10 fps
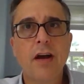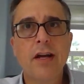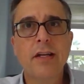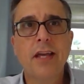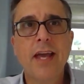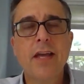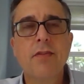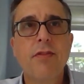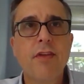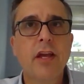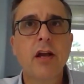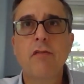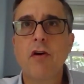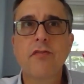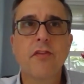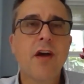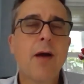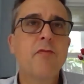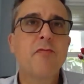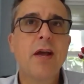I can't think of off the
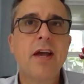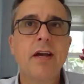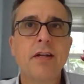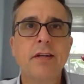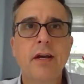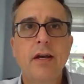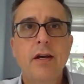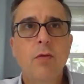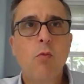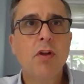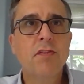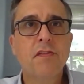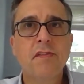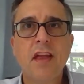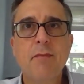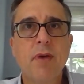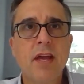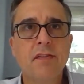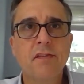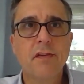top of my head one
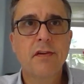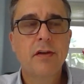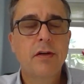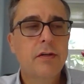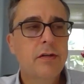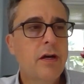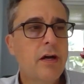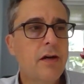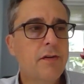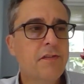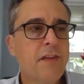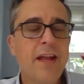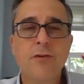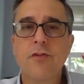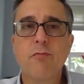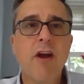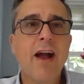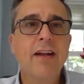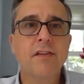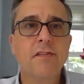state-based standard of
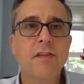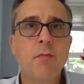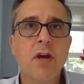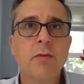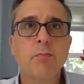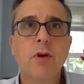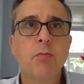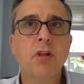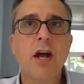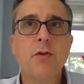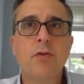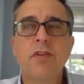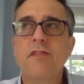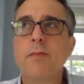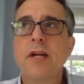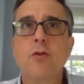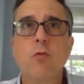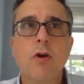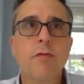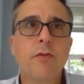practice that might apply to an inspector
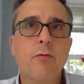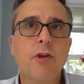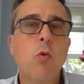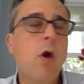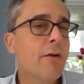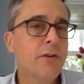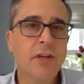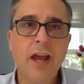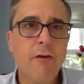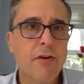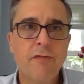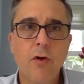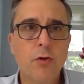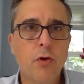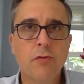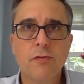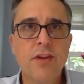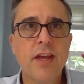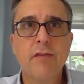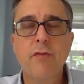where they're required to carry photos or
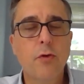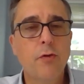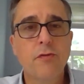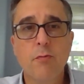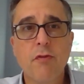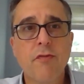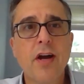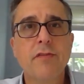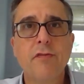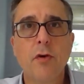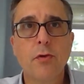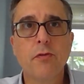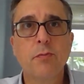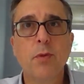take photos or provide photos.